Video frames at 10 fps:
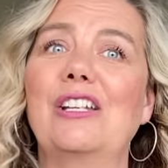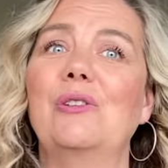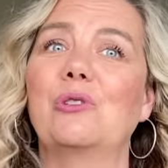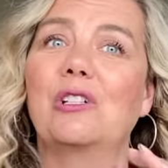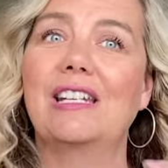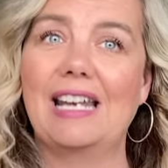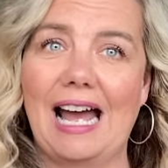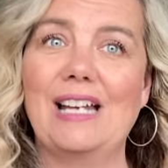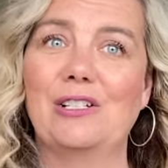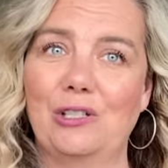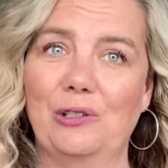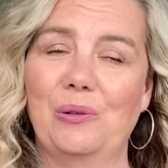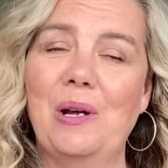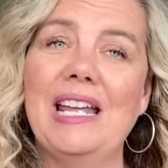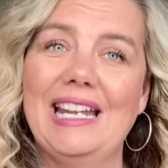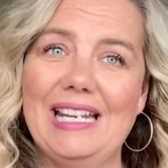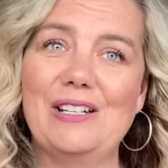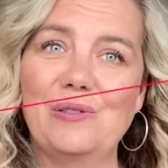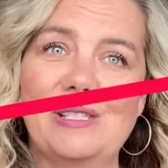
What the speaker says: you should not do in New